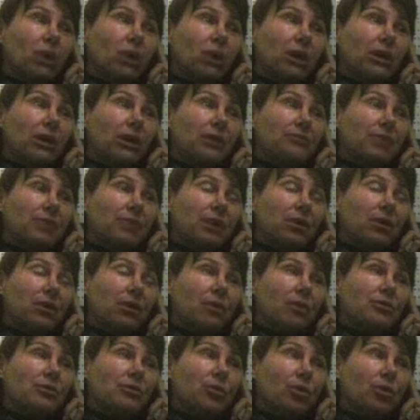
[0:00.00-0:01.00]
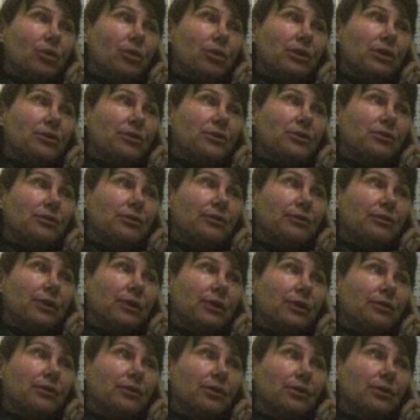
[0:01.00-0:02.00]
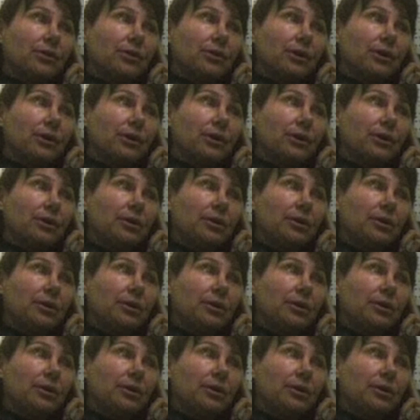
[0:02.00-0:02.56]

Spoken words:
Because my car was broken into in Ventura.